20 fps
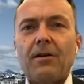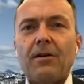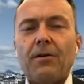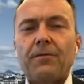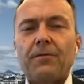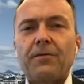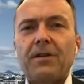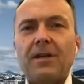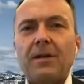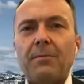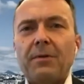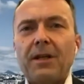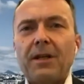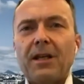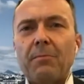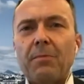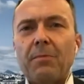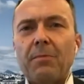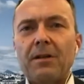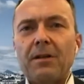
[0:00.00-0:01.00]
of the
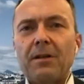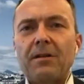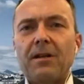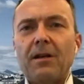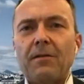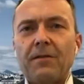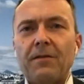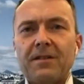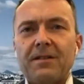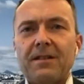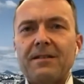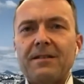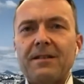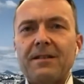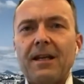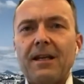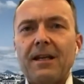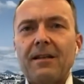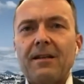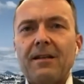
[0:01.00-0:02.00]
applicability of
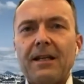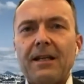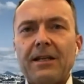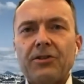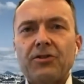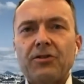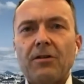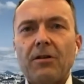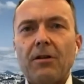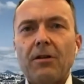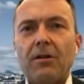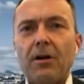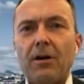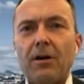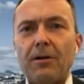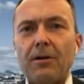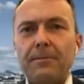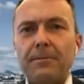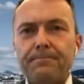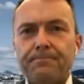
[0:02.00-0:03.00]
existing international law,